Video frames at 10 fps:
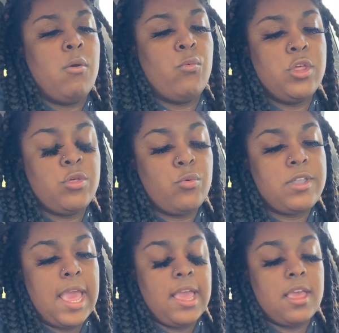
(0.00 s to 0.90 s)
Would you
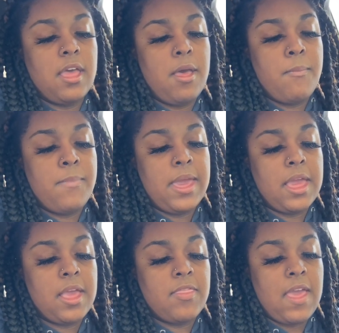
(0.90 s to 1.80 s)
date a
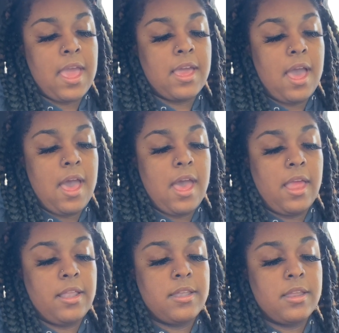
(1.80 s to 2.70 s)
man that
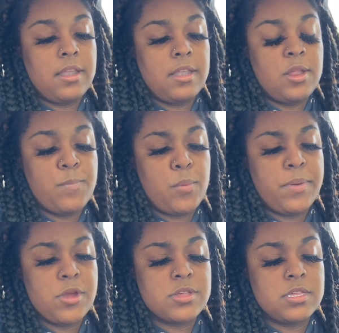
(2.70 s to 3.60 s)
got nipple
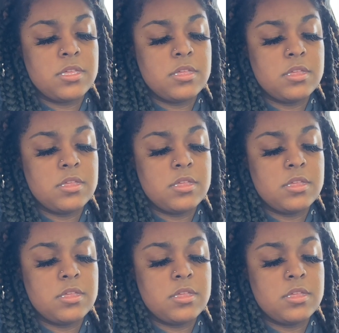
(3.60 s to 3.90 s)
piercings?